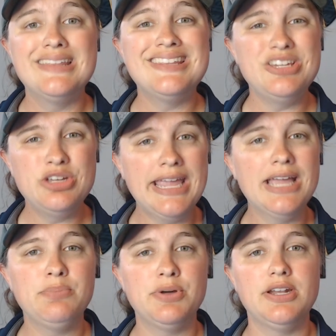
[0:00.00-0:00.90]
then you
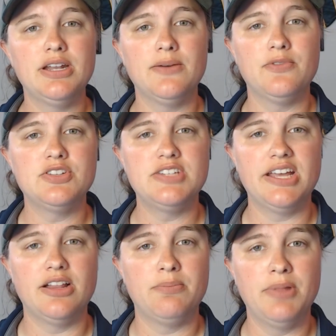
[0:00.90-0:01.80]
can put it up for
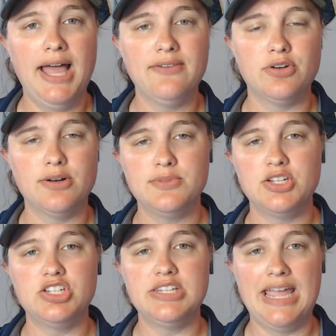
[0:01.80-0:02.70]
sale on platforms
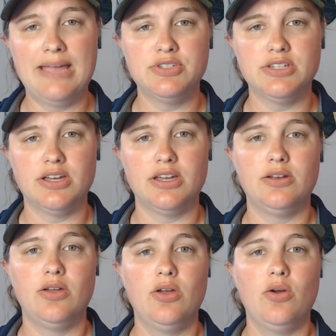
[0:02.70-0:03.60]
such as Amazon